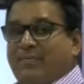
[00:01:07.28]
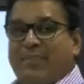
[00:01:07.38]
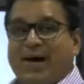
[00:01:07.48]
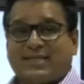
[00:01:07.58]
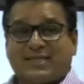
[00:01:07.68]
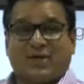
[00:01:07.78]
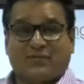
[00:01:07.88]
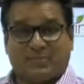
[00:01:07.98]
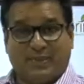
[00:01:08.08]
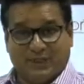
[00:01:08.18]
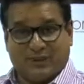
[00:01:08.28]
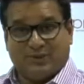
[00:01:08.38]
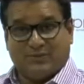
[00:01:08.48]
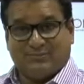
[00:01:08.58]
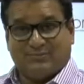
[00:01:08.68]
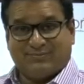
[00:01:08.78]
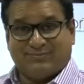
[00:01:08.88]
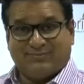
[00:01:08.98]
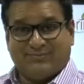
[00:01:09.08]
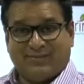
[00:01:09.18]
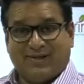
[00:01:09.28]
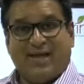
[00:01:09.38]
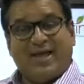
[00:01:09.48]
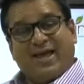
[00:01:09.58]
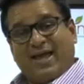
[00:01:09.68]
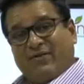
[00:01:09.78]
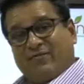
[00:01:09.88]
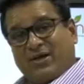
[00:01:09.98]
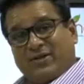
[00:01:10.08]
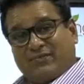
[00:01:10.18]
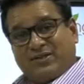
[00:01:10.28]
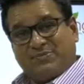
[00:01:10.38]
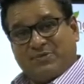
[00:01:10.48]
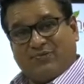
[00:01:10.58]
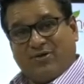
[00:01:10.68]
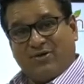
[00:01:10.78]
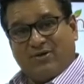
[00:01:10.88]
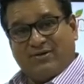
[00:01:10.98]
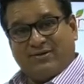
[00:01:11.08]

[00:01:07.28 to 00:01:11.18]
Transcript: parts of speech. Have you heard of this before?